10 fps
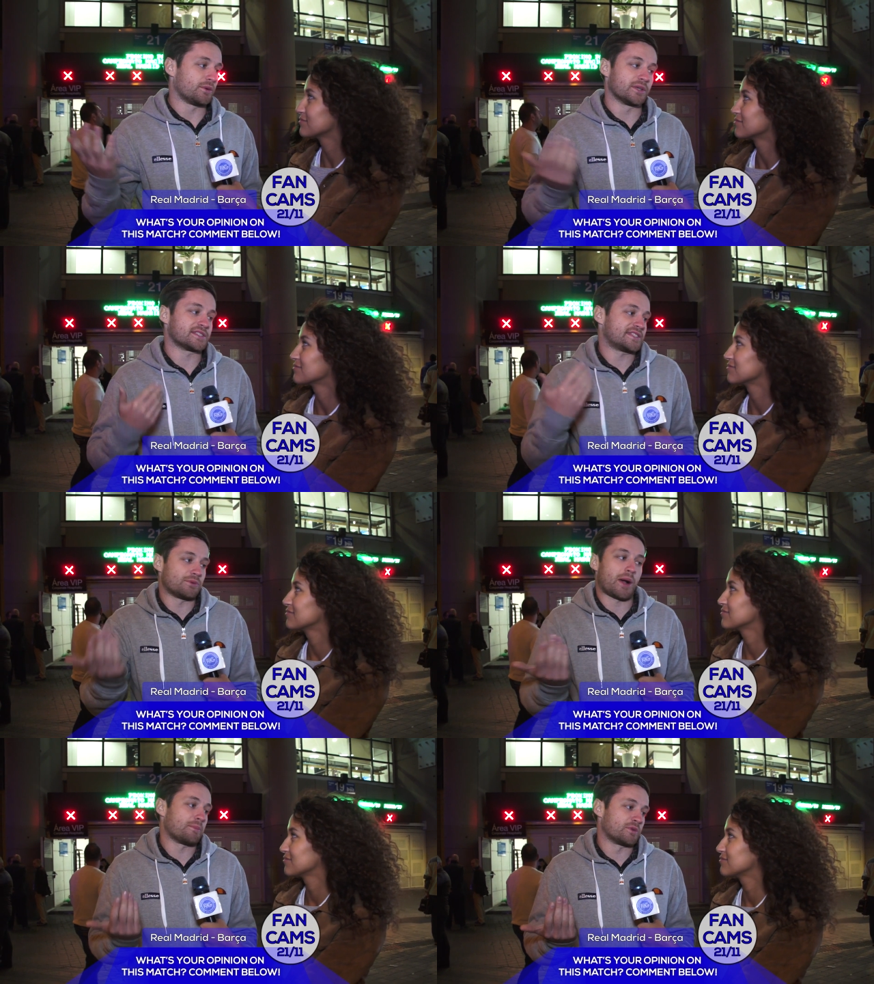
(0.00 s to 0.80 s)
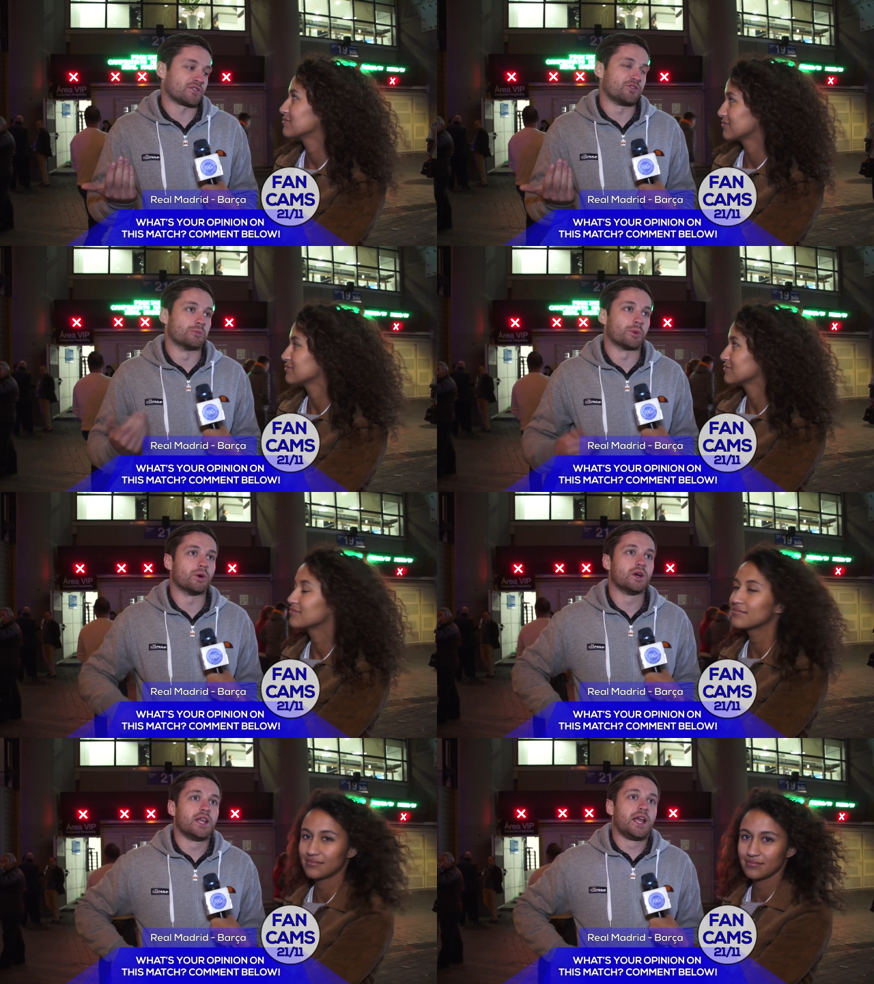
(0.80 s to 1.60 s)
Speaker 1: I wanted to see what happened with the
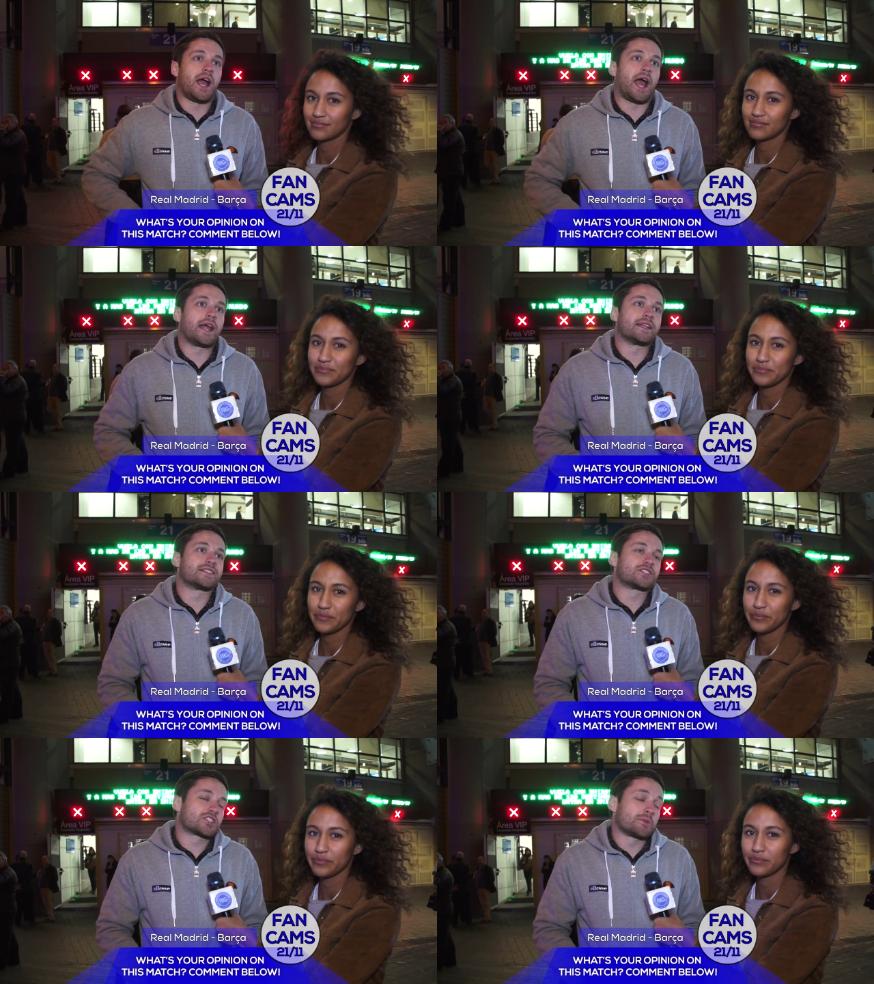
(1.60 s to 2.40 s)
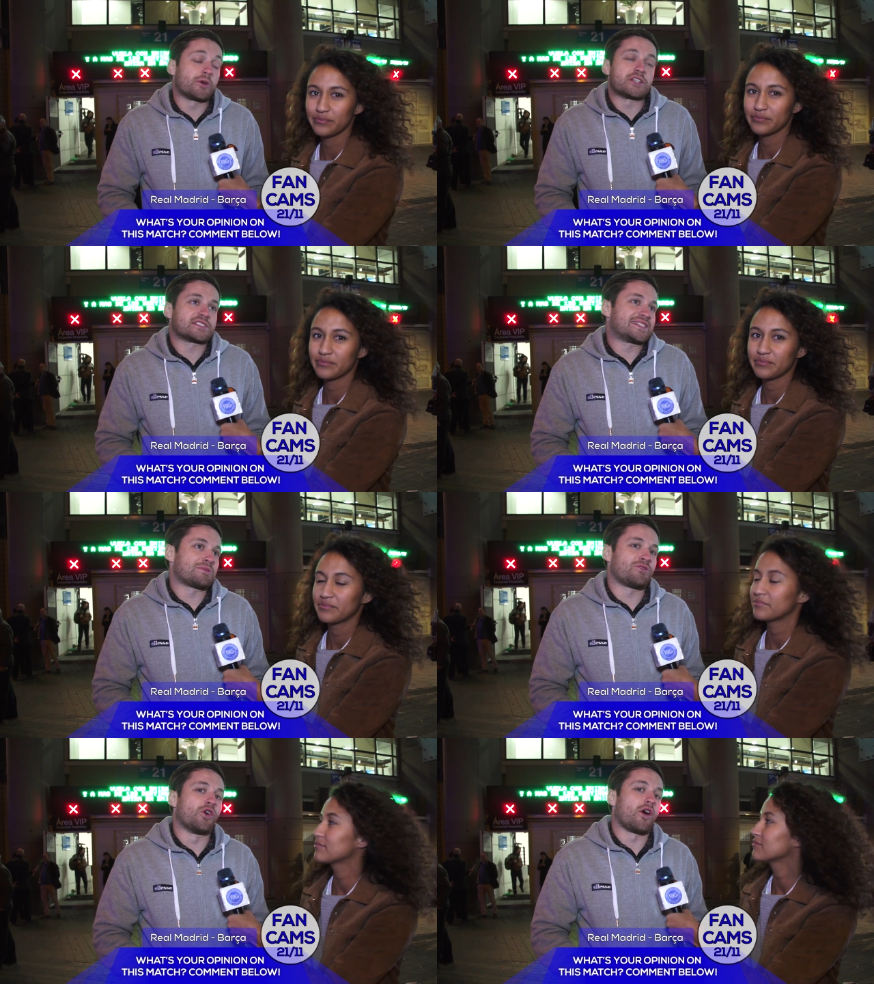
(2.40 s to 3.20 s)
football, and to be honest, I
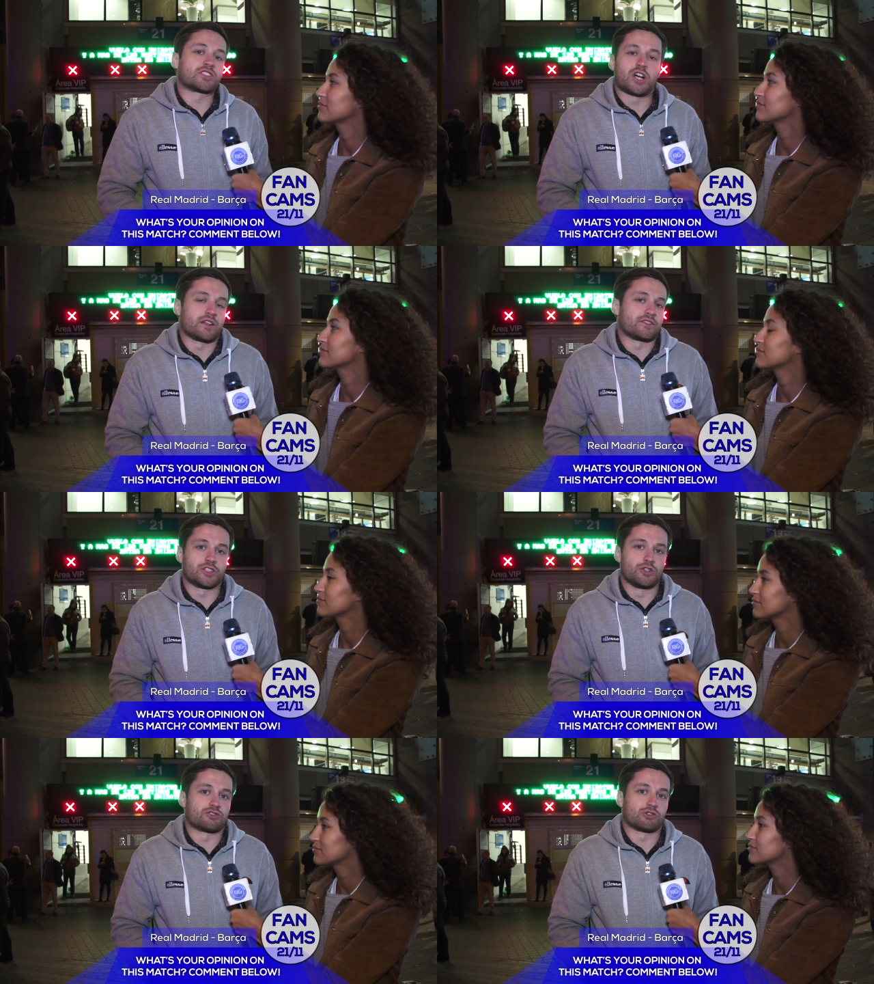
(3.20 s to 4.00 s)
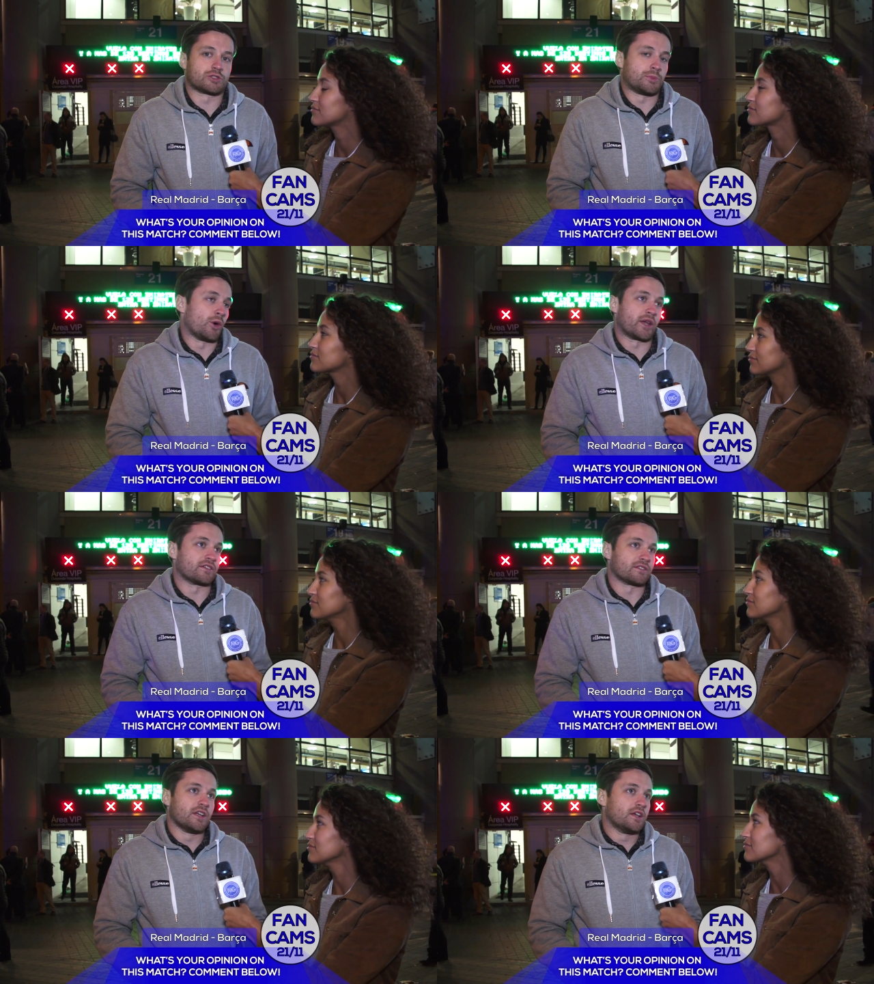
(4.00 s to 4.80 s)
said before I was kind of a neutral,
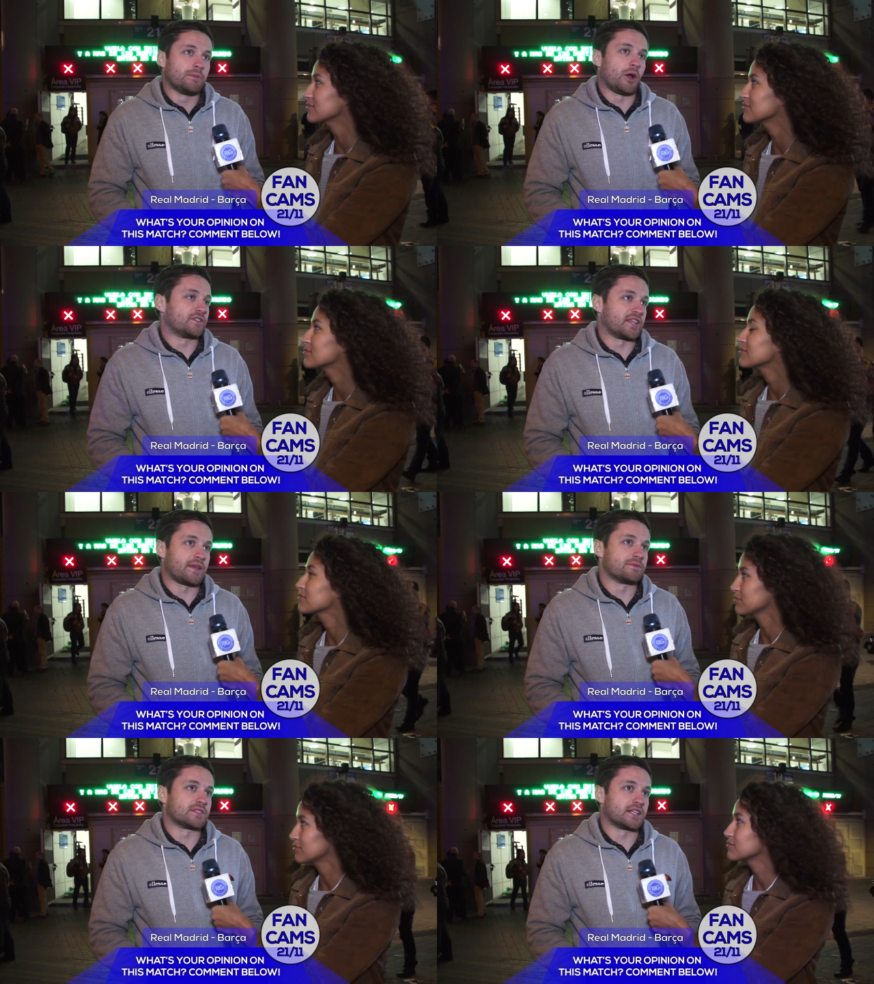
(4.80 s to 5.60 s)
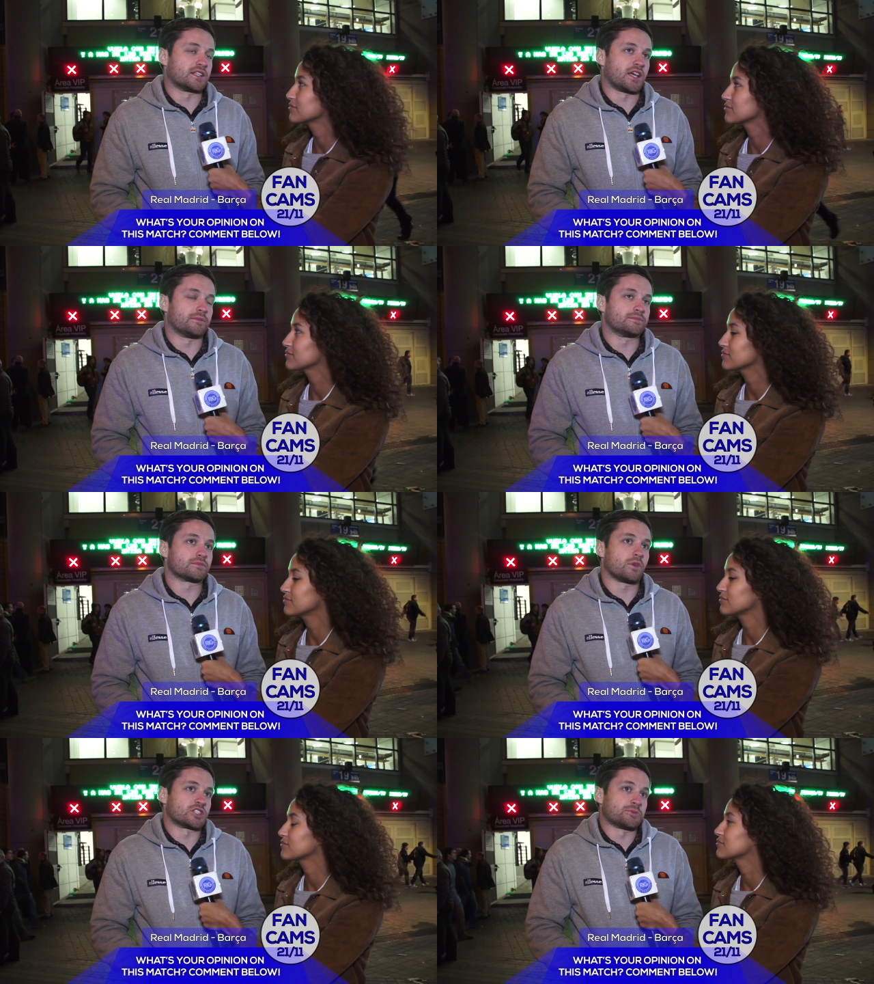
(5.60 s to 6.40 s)
supporting both teams and um,
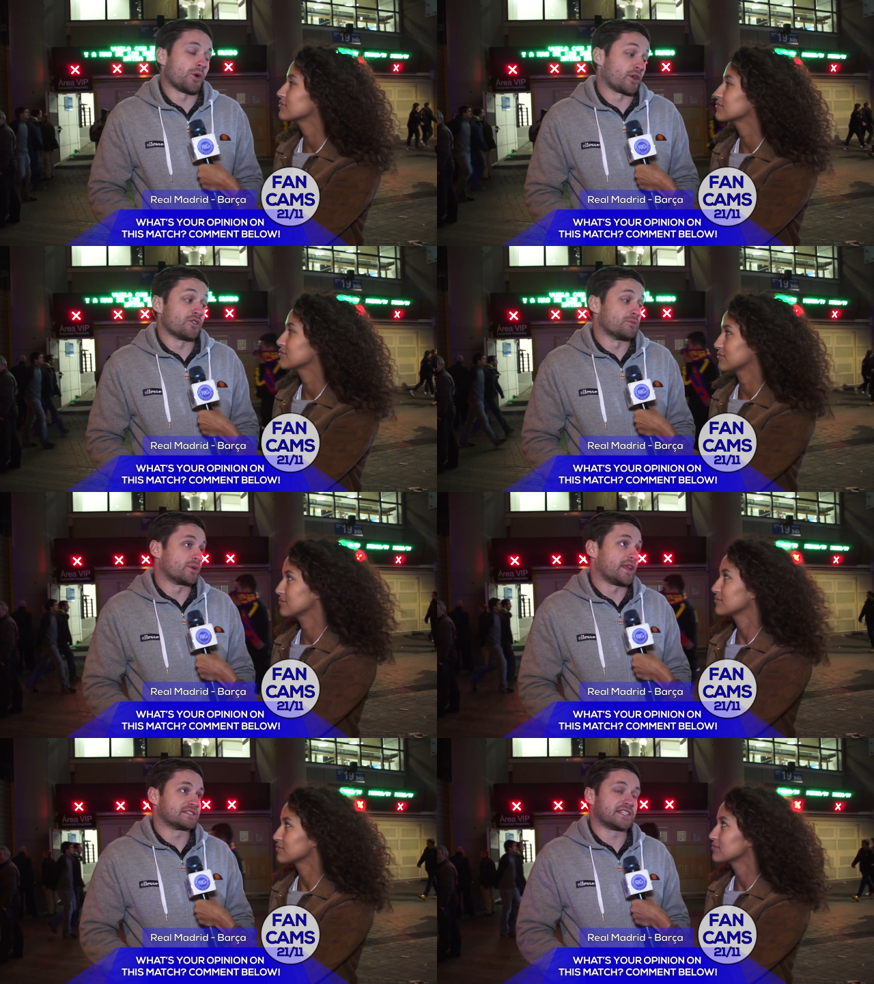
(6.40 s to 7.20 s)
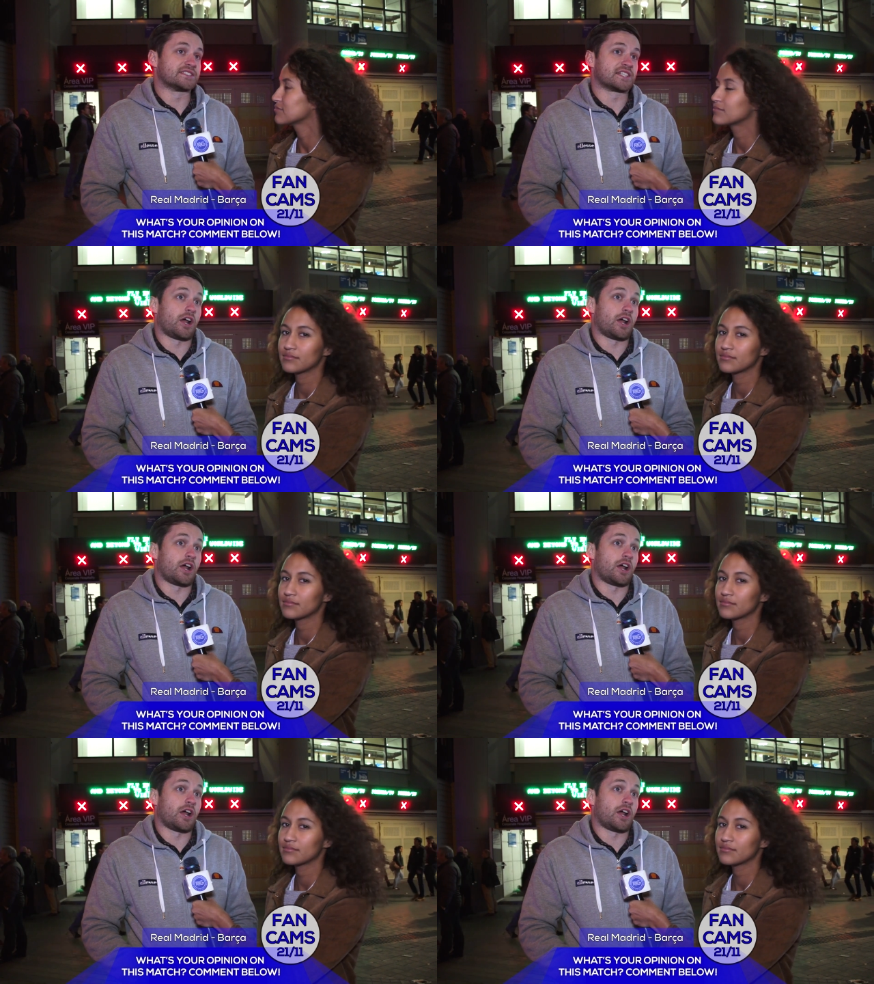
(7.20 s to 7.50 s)
well, supporting football in that sense.